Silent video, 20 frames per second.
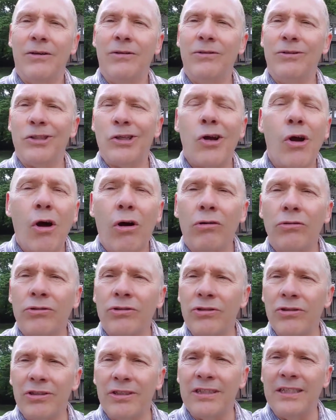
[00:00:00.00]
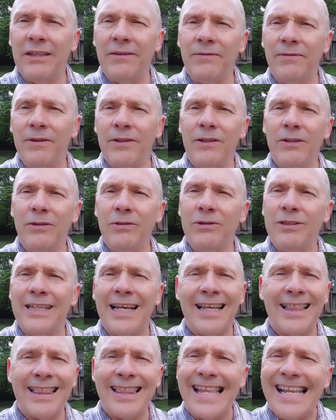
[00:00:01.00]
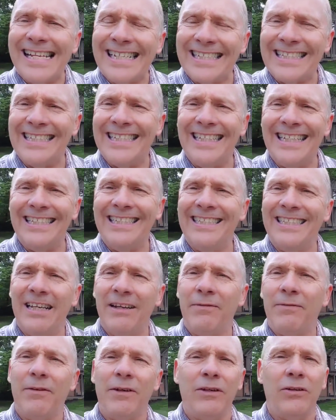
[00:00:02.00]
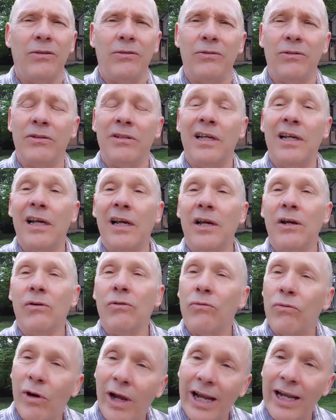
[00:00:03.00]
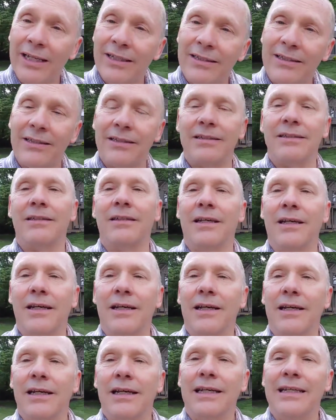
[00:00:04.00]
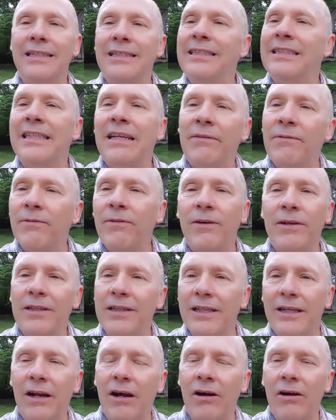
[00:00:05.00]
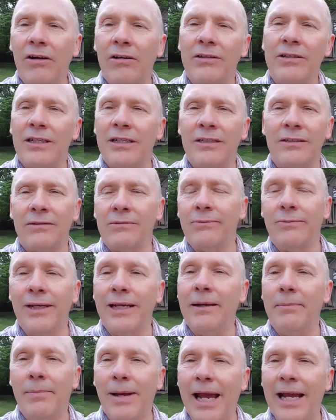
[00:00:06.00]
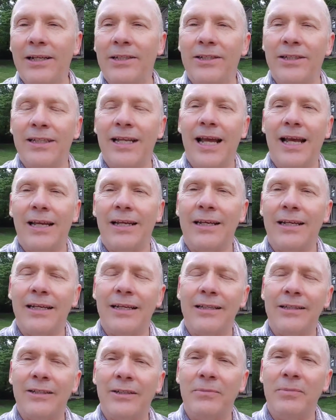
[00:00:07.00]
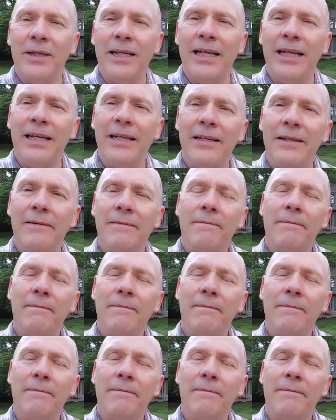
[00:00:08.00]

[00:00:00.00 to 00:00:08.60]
whose culture is different, whose ethnicity is different, whose race is different than ours as we imagine that to be.